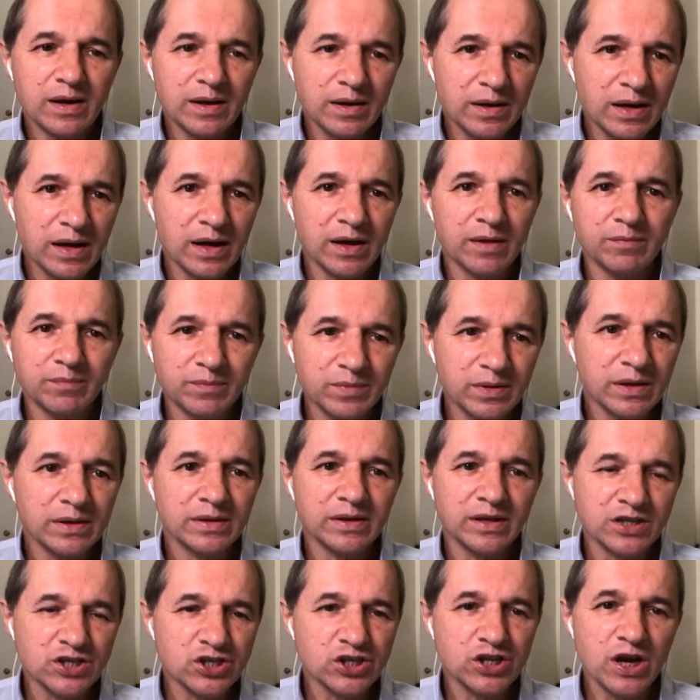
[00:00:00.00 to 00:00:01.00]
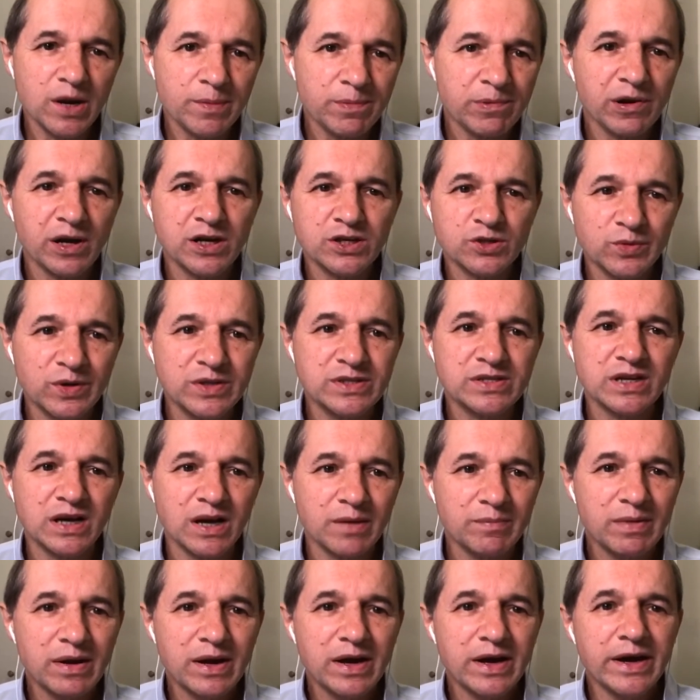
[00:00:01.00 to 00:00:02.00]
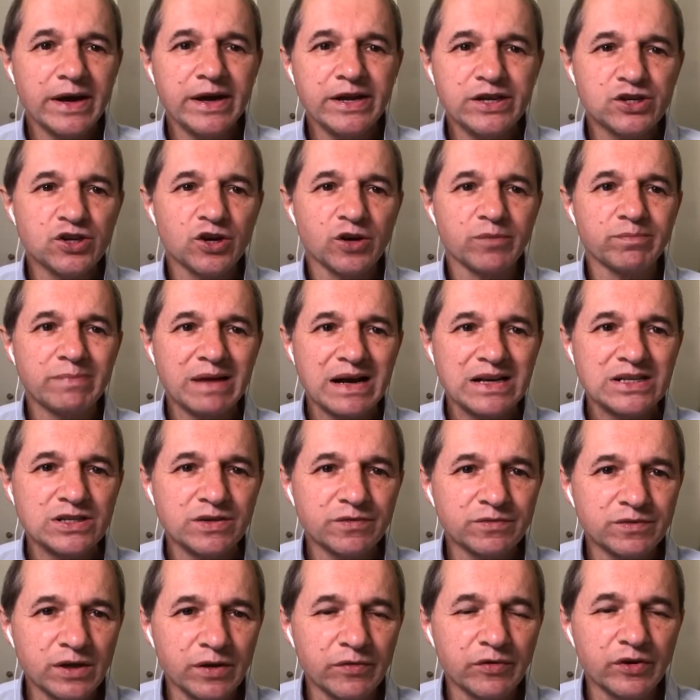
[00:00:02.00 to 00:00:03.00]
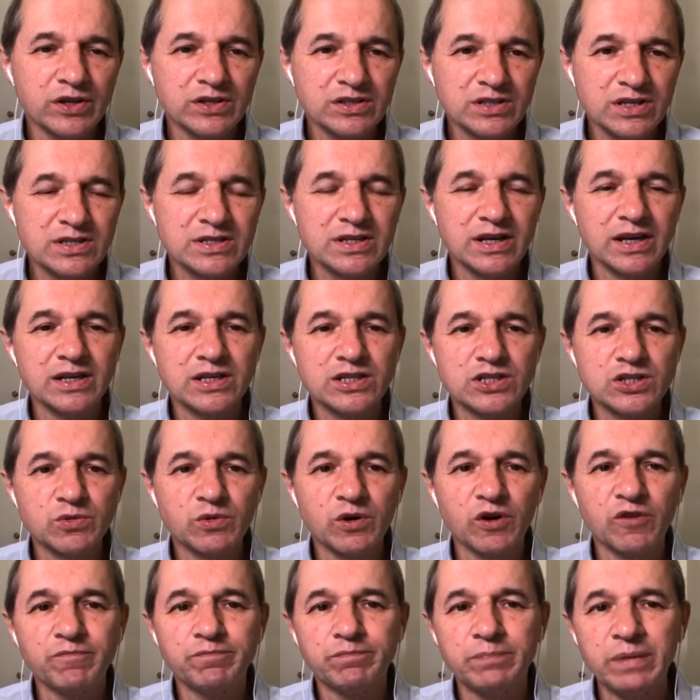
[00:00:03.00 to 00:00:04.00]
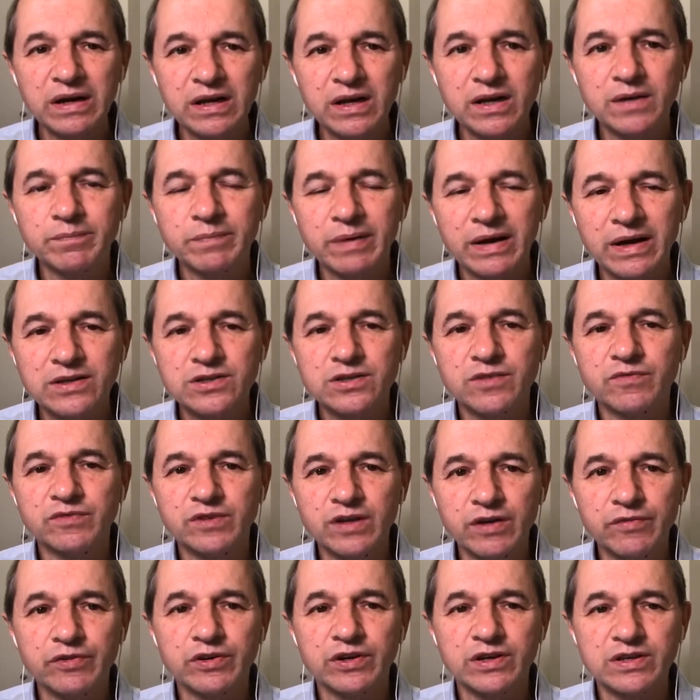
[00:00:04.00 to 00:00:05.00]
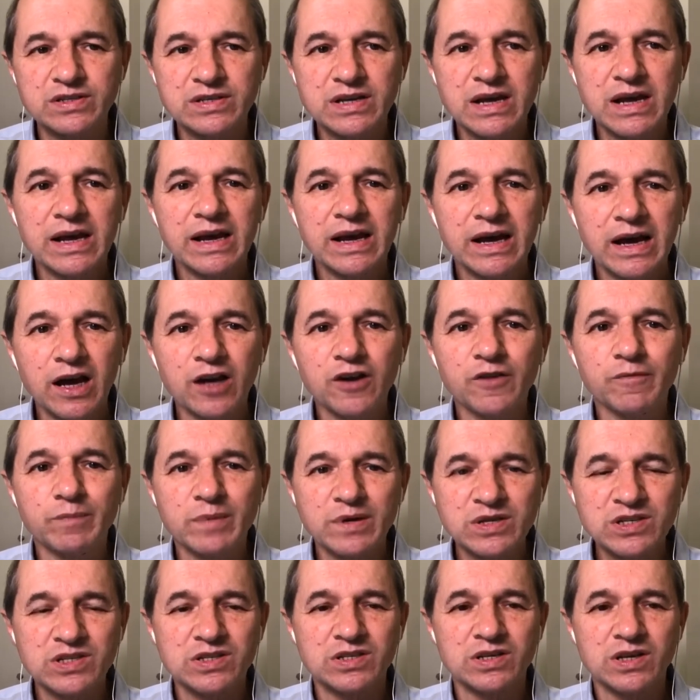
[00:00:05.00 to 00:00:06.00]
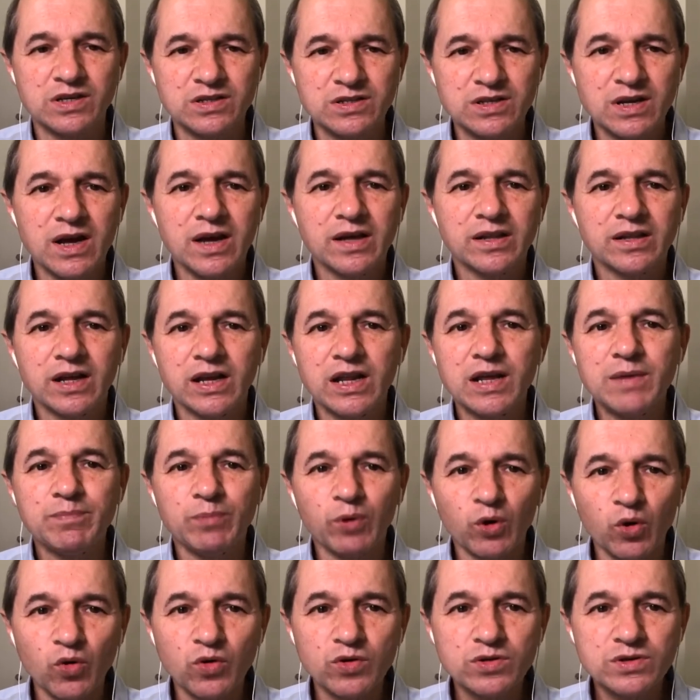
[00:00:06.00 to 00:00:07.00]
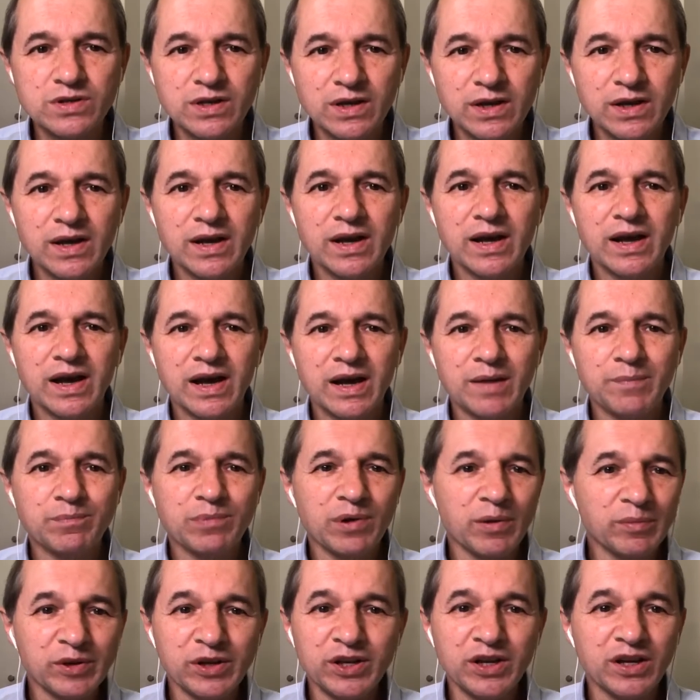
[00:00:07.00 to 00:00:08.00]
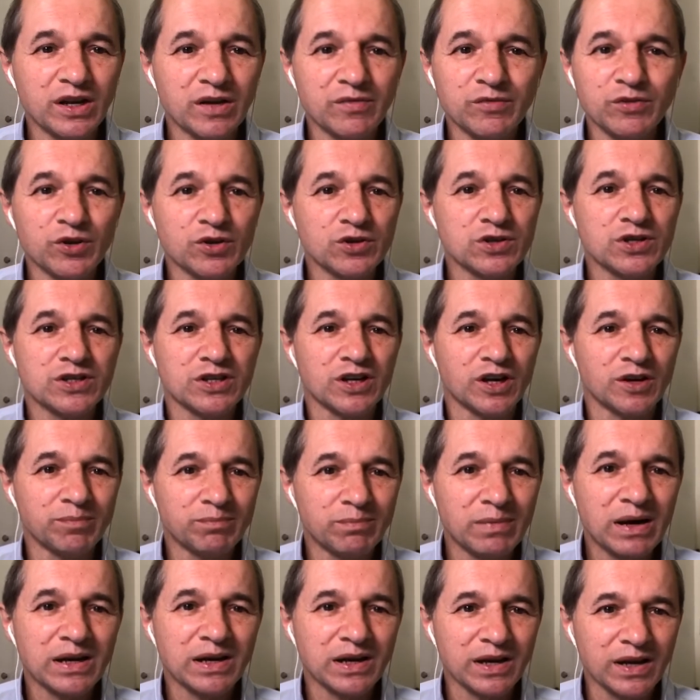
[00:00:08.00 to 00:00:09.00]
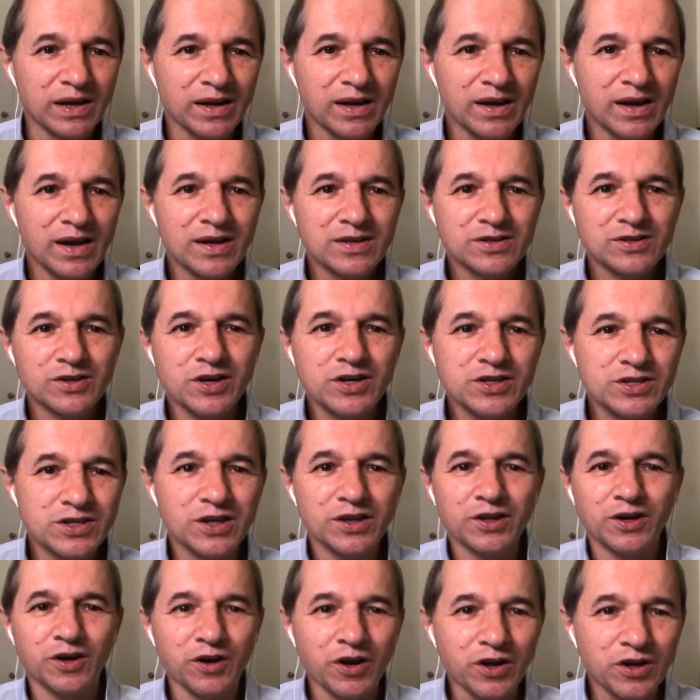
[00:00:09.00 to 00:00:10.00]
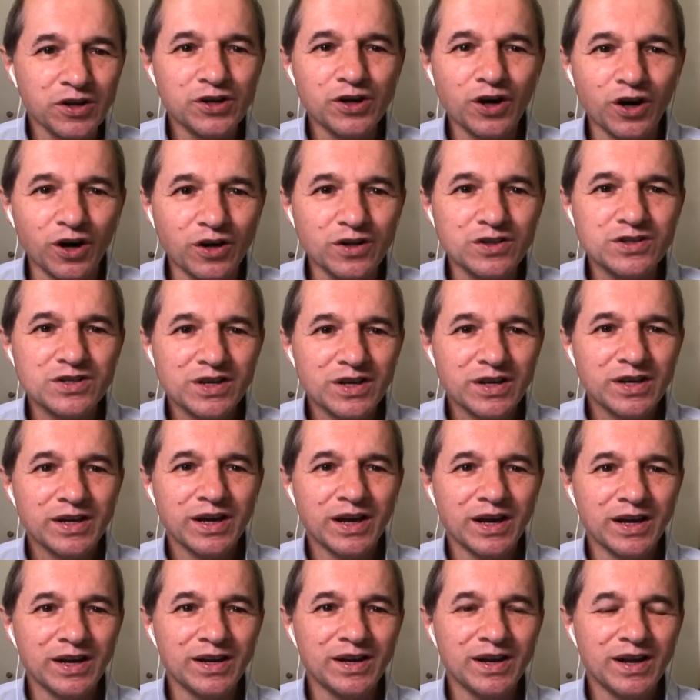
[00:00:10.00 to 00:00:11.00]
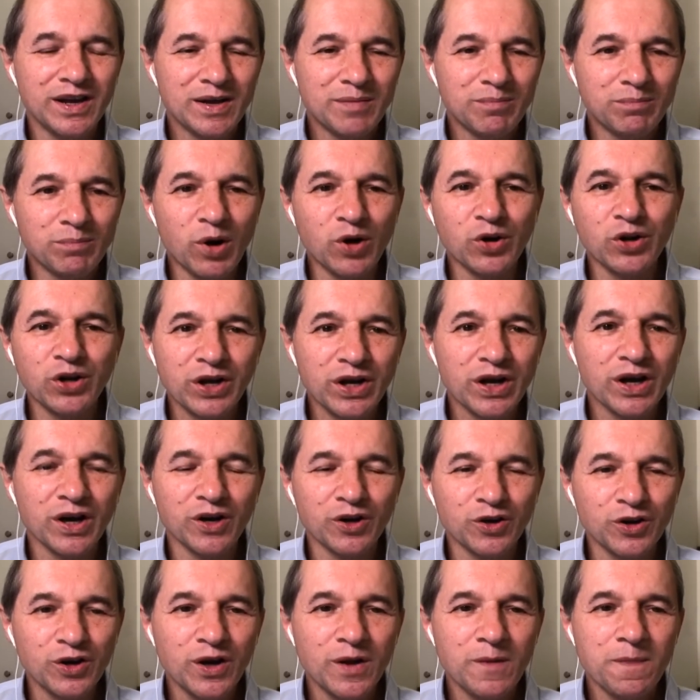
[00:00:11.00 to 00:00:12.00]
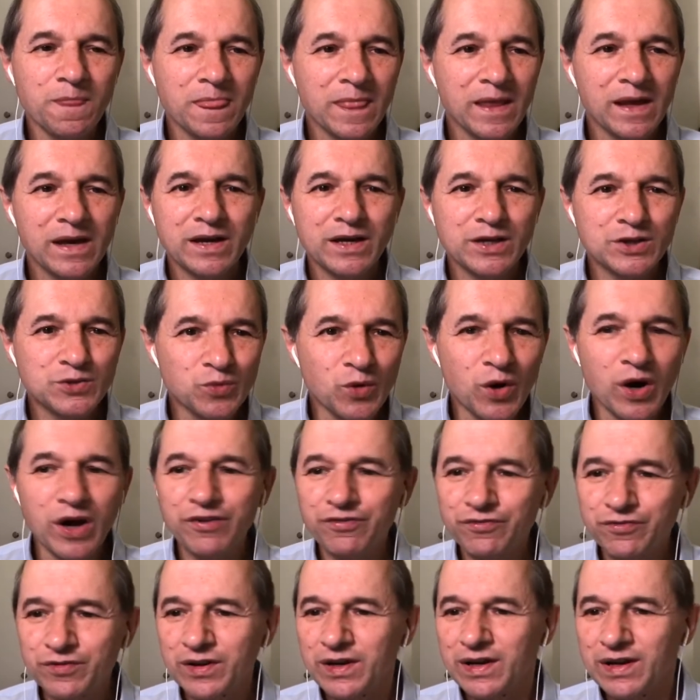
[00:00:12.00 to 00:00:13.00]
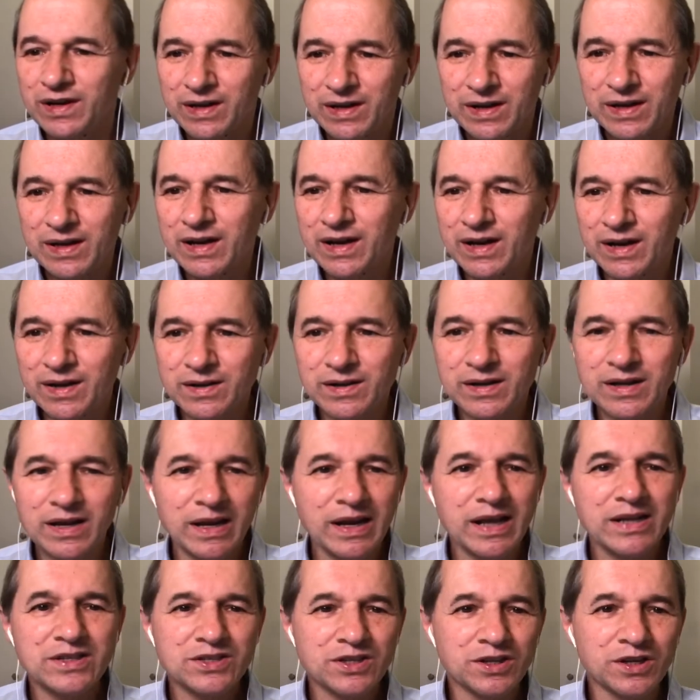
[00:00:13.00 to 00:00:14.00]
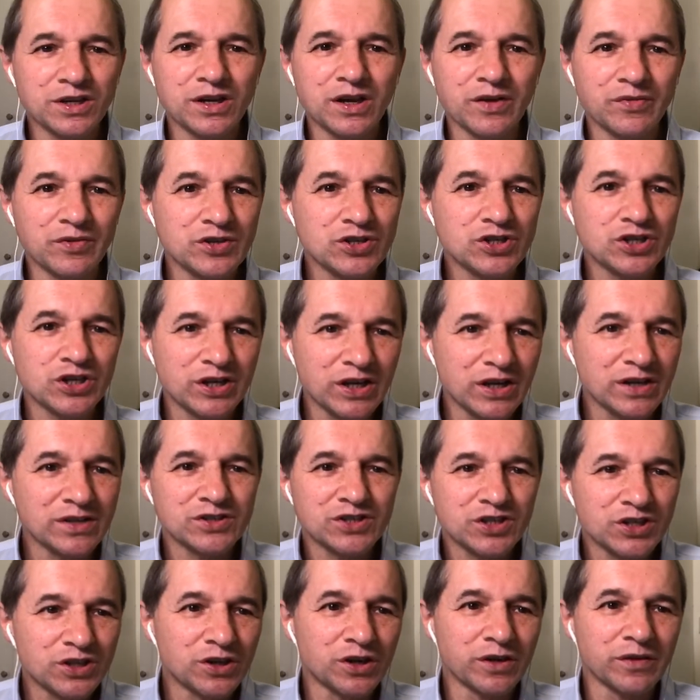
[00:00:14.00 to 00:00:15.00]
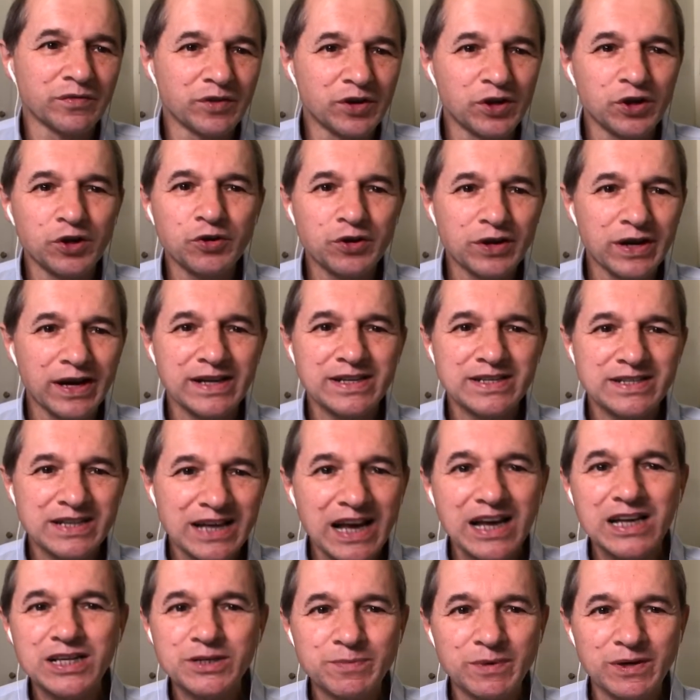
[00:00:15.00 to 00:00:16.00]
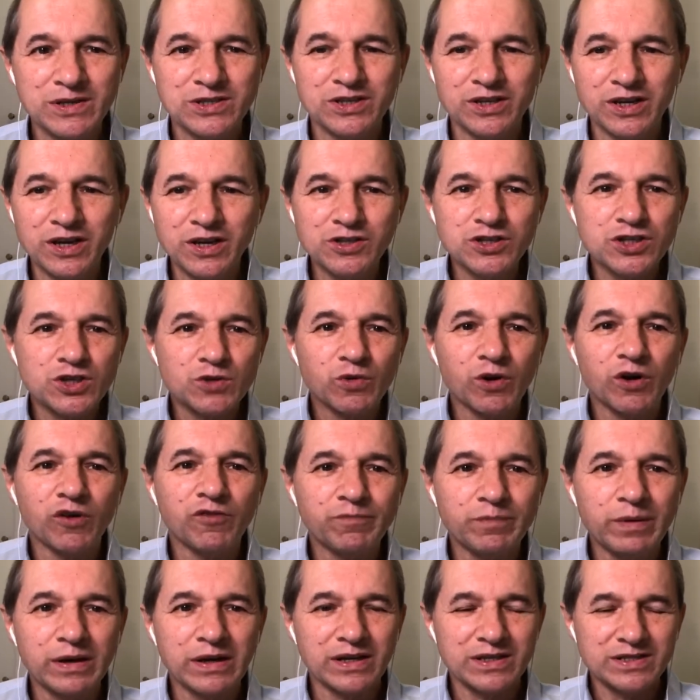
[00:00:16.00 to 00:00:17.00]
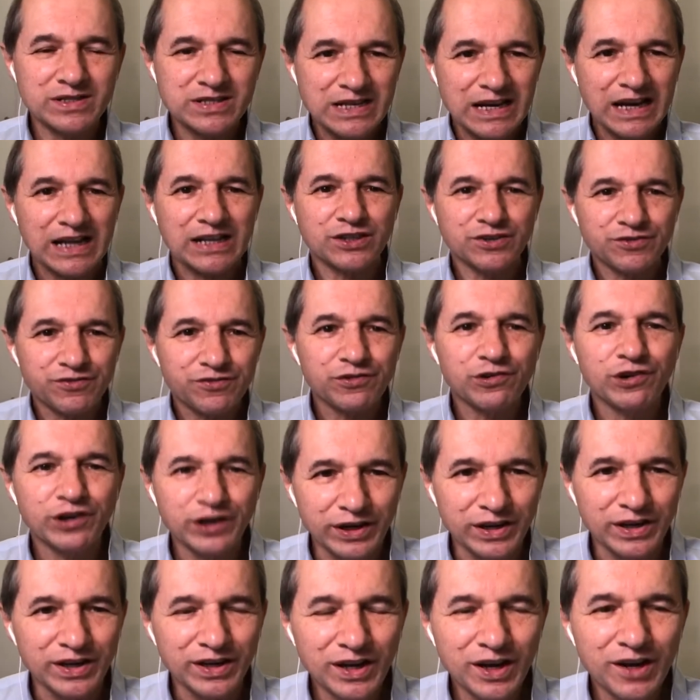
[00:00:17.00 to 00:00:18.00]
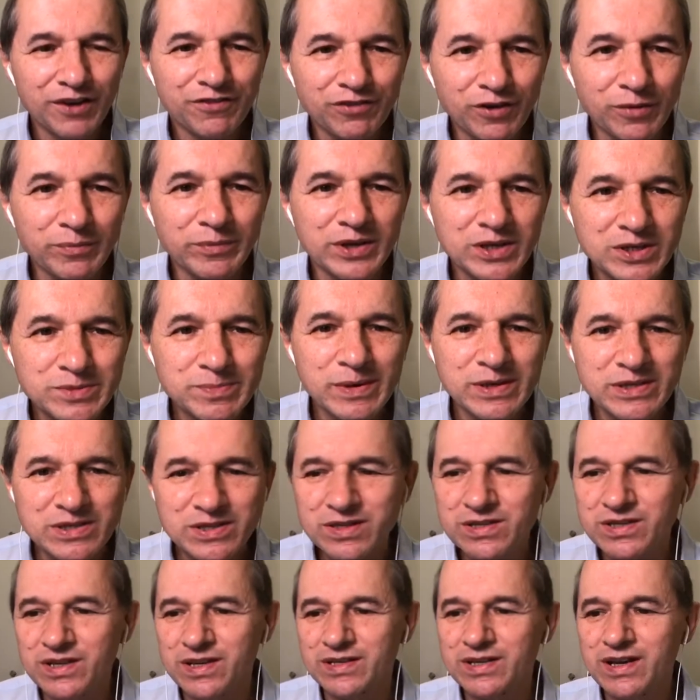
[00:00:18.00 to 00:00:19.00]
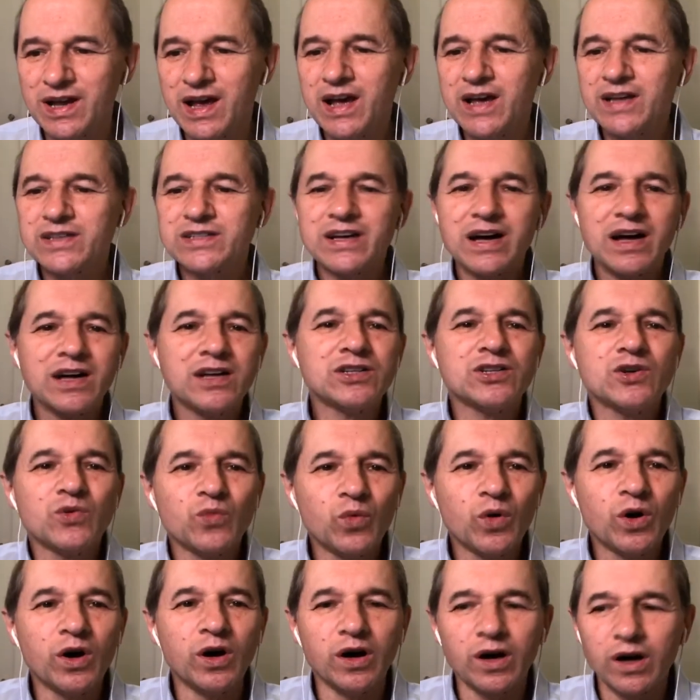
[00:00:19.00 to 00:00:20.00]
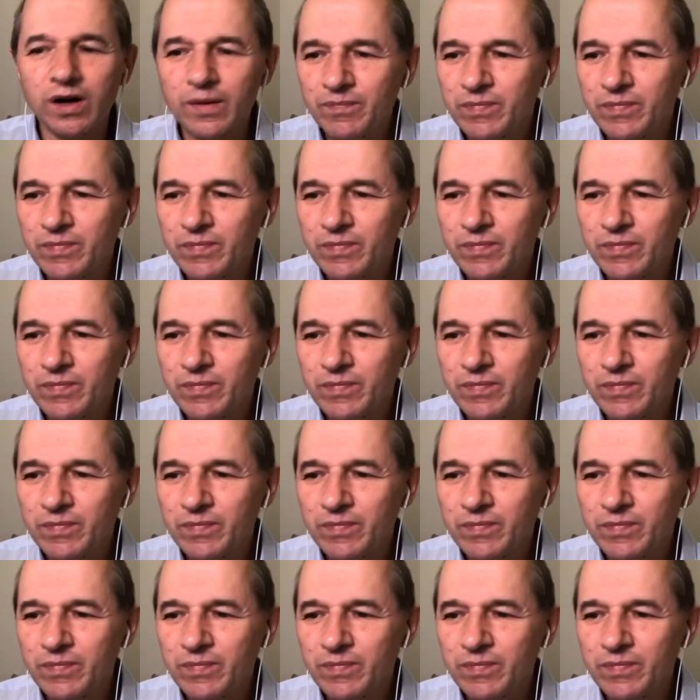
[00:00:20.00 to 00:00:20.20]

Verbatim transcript: Uh, their share price went up. He took massive dividends. He's taken twelve billion pounds of dividends out of businesses that he bought and probably didn't even use his own money. So he's sitting on a yacht in Monaco. His wife... Uh, collected the dividends. She doesn't, she's not even a U K taxpayer, so they earn twelve billion pounds tax-free from these businesses. So how does it work?